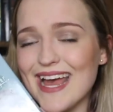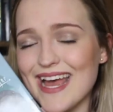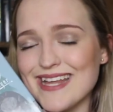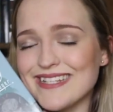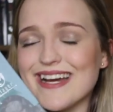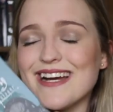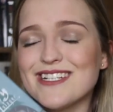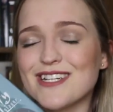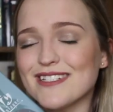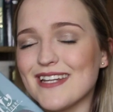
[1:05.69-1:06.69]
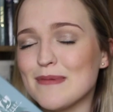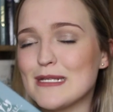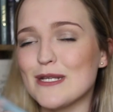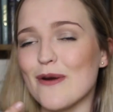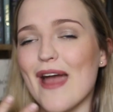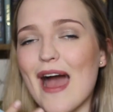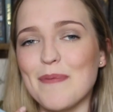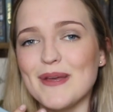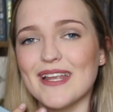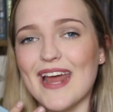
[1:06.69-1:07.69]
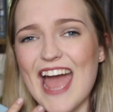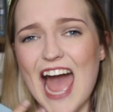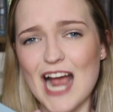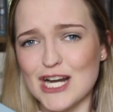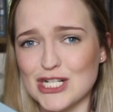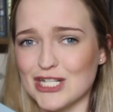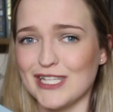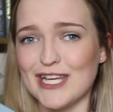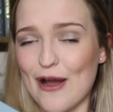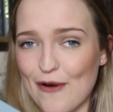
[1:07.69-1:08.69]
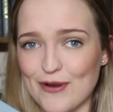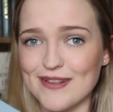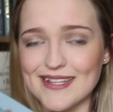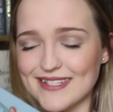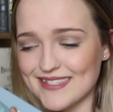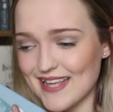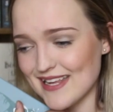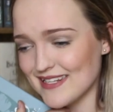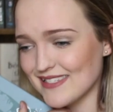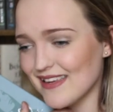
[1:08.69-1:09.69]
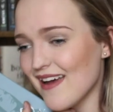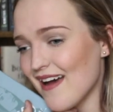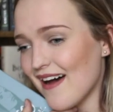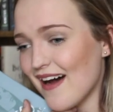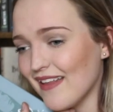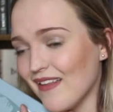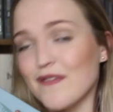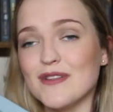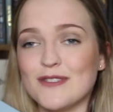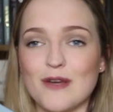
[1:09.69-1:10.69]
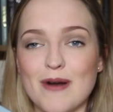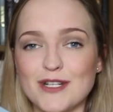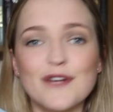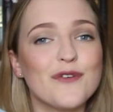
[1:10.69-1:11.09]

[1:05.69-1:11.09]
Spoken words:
and I just am so happy that I actually own this and I love it so much.